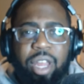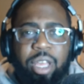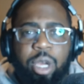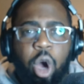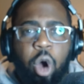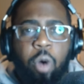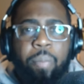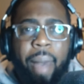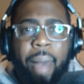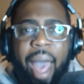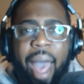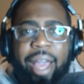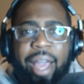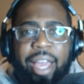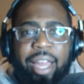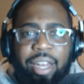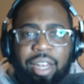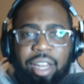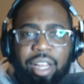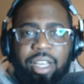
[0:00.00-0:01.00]
go back
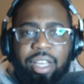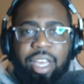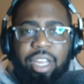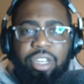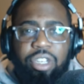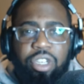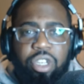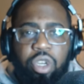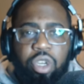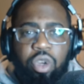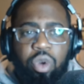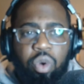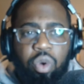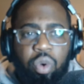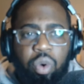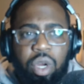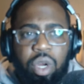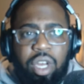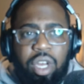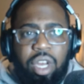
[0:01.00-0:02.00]
and look into